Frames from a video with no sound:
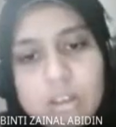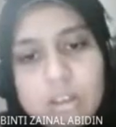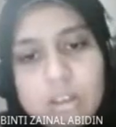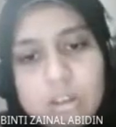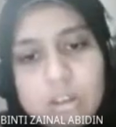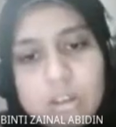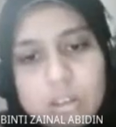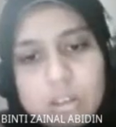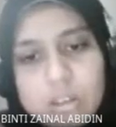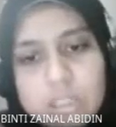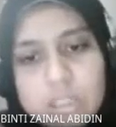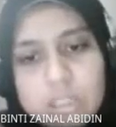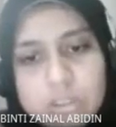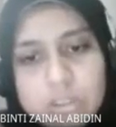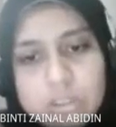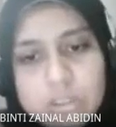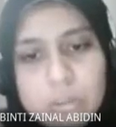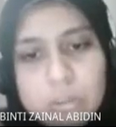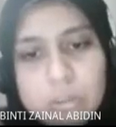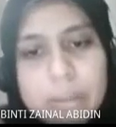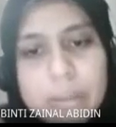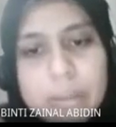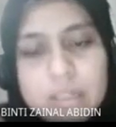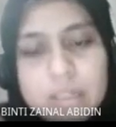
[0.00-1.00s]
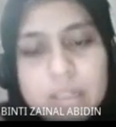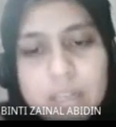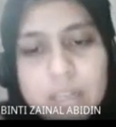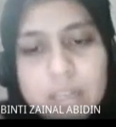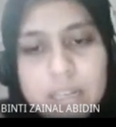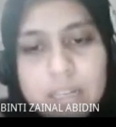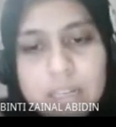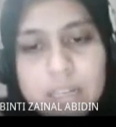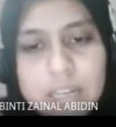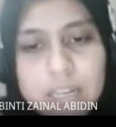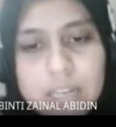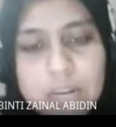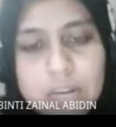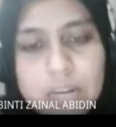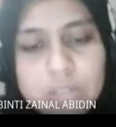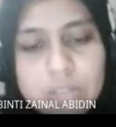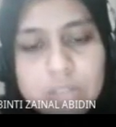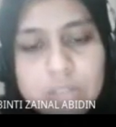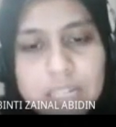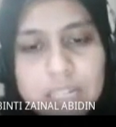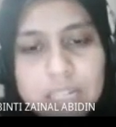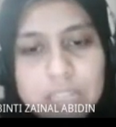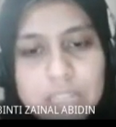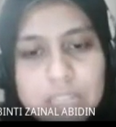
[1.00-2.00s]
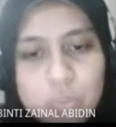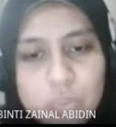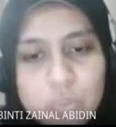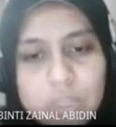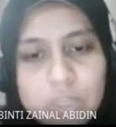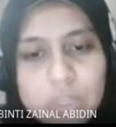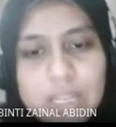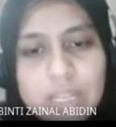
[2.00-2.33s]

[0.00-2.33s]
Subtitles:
Okay, so bank account class with